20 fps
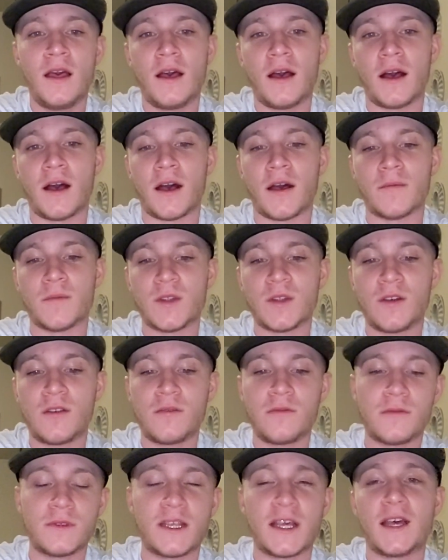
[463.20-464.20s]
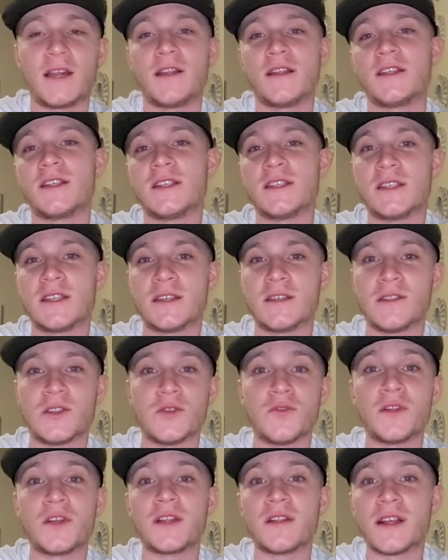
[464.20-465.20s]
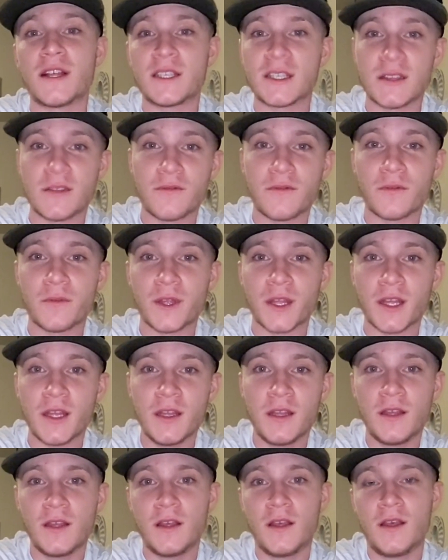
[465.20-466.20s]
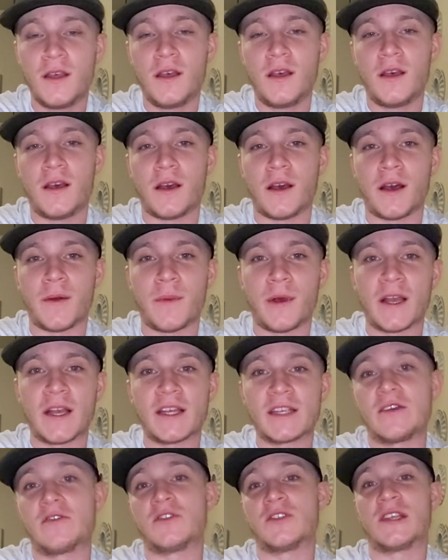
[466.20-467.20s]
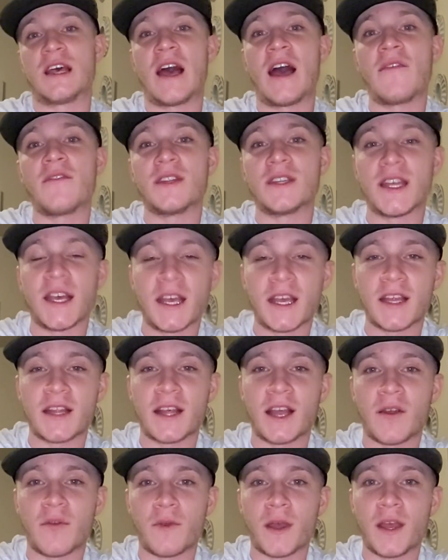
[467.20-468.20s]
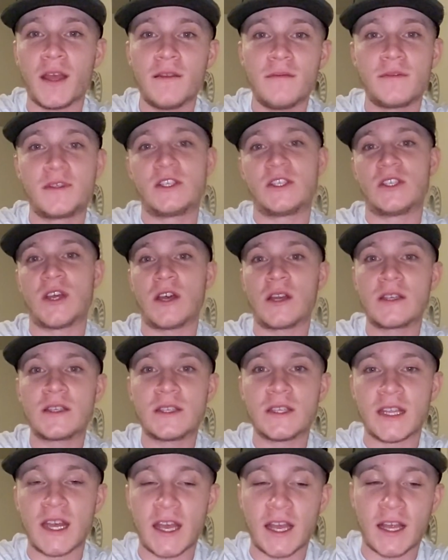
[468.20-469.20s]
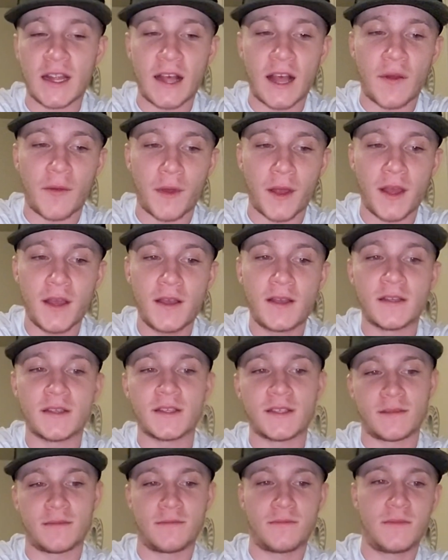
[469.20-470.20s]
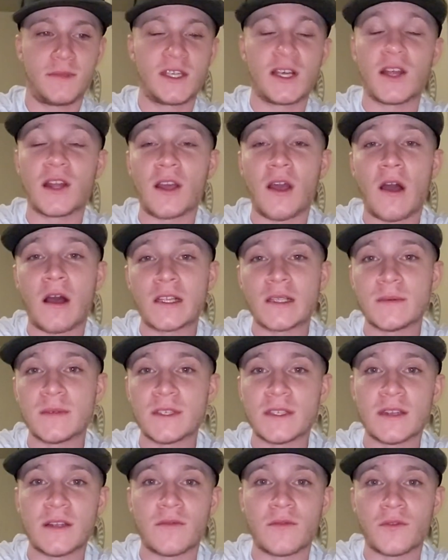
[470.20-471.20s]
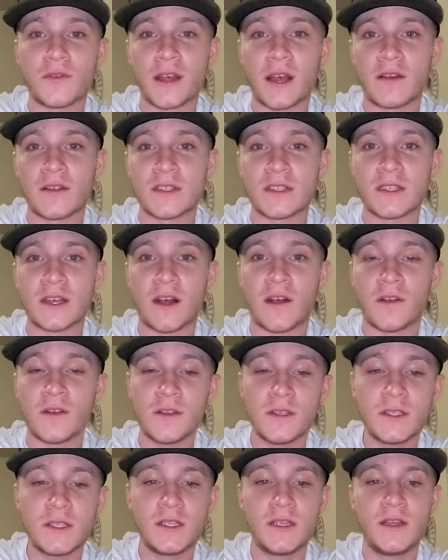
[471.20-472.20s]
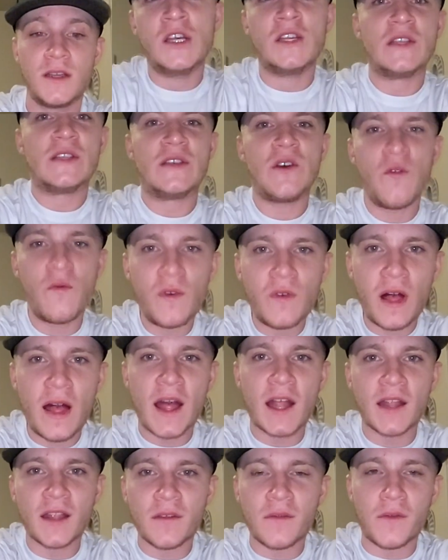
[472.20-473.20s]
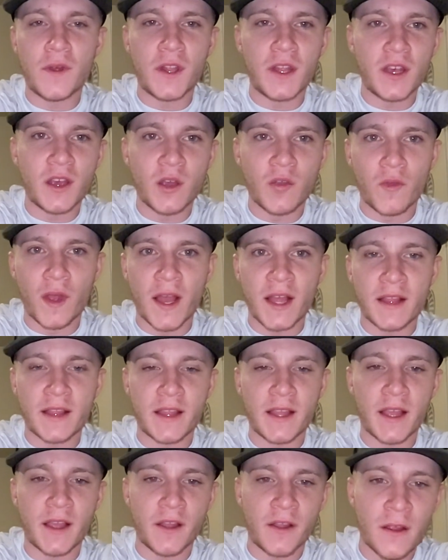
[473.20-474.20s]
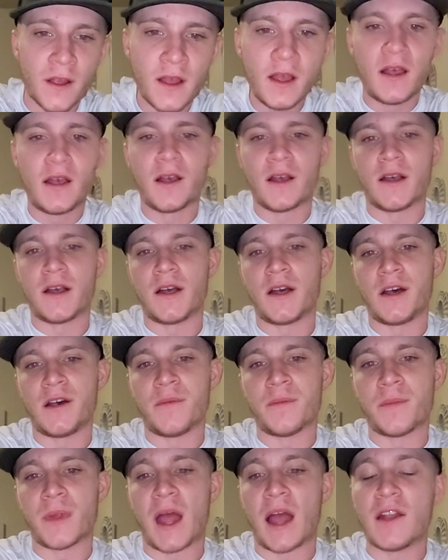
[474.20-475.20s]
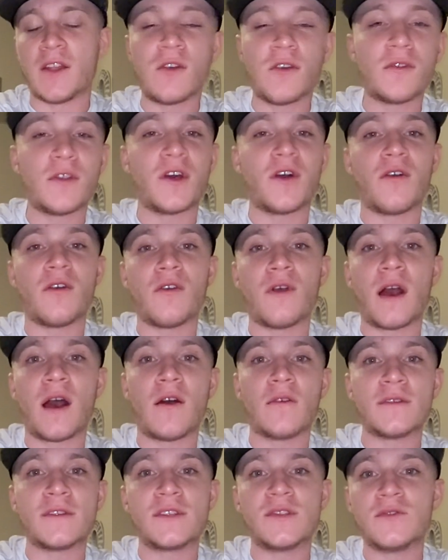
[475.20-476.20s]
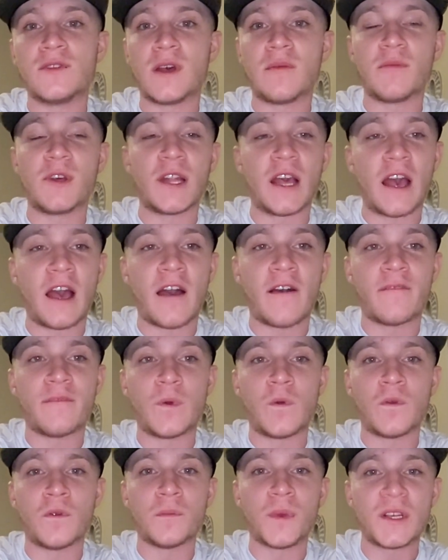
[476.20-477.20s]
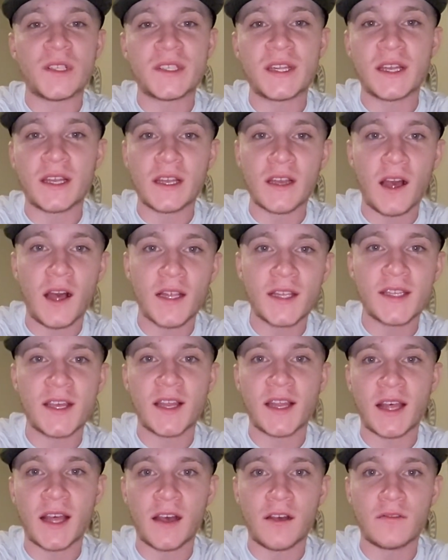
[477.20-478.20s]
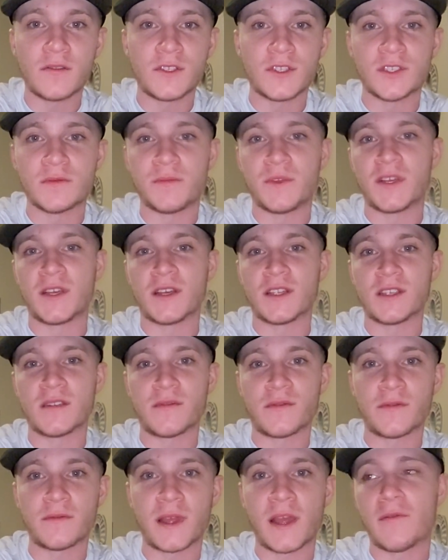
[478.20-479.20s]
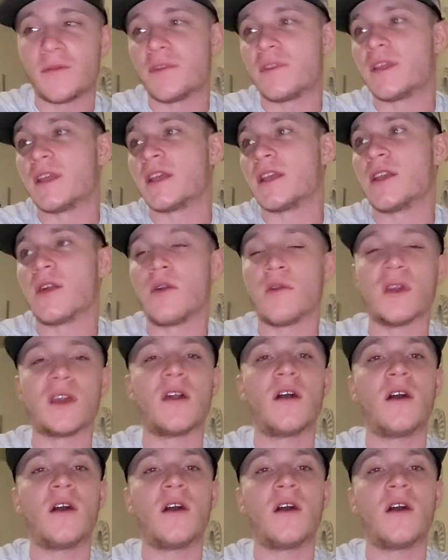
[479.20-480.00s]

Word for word: Um, you know, again, this is a learning lesson for me. Um, I guess I'll just have to take it that way. sucks to take it that way because it's going to cost me several thousand dollars. So we'll end the video right there. Um, I don't know how soon I'm going to have more Mustang content out just because of everything going